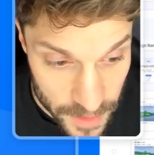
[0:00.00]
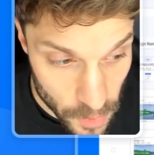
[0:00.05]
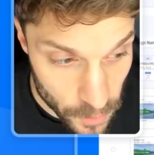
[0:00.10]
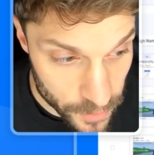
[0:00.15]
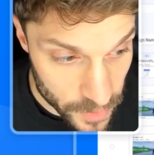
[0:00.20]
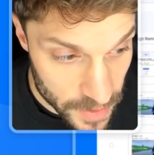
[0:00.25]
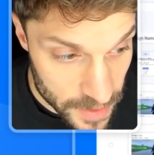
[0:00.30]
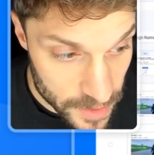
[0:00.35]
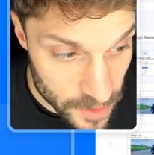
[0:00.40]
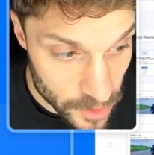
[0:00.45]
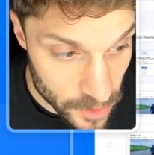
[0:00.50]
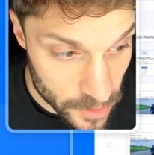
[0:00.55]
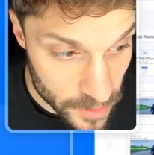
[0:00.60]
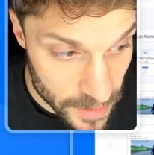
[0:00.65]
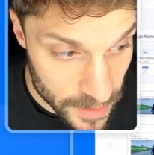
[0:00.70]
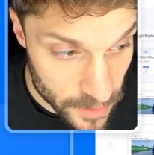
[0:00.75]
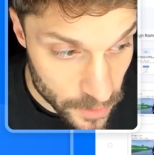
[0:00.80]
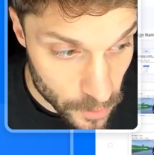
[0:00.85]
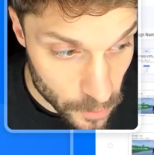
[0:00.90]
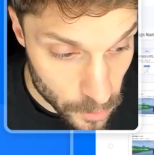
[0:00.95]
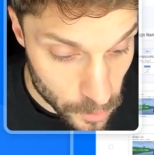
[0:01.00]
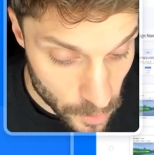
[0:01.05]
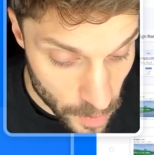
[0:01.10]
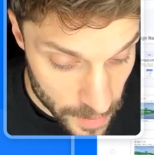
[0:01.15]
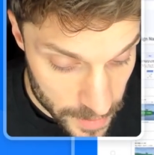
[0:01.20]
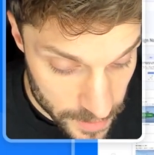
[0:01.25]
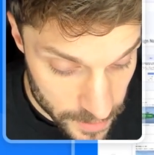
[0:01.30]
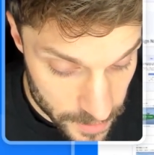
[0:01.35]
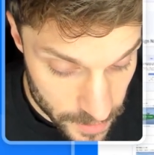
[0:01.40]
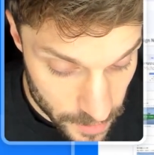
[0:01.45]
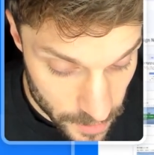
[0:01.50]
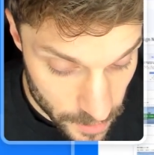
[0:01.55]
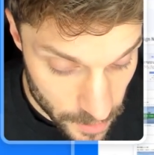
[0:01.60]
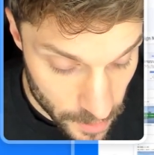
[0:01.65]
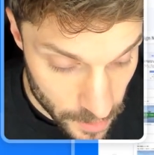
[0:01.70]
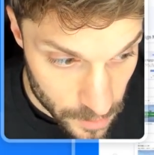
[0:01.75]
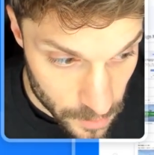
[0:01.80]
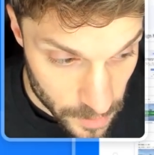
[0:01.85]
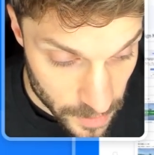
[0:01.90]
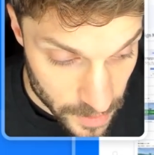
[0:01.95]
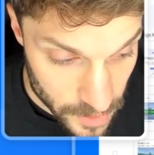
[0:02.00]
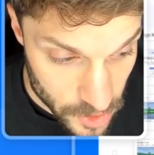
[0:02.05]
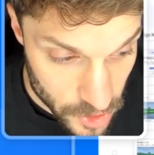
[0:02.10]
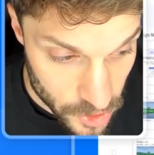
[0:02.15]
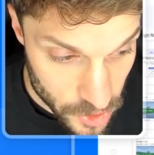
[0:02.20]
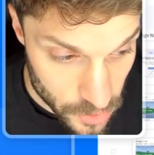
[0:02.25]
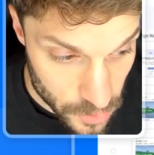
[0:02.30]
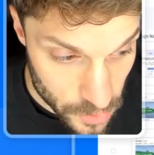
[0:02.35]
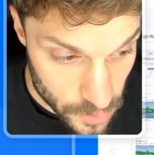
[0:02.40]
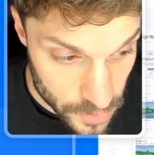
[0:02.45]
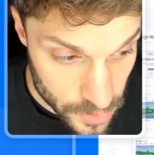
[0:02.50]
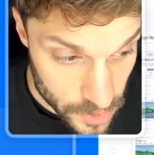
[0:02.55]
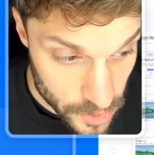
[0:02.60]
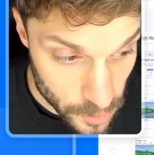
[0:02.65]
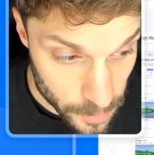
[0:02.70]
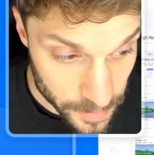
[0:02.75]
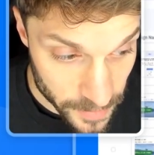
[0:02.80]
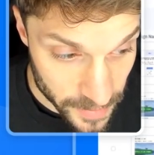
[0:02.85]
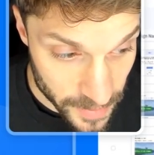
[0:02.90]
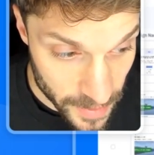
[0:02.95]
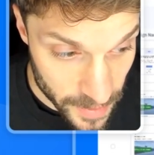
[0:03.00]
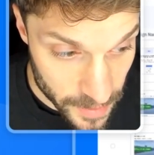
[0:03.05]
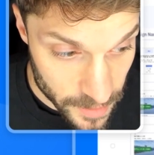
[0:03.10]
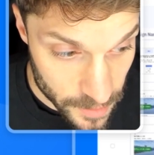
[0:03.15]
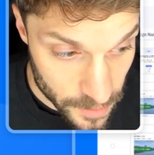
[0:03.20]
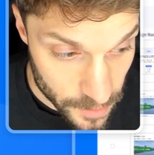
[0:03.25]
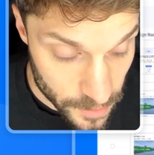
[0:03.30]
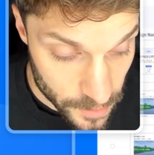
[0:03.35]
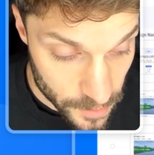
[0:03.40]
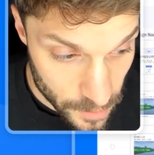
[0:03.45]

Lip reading: then over here in the right, we can choose duplicate.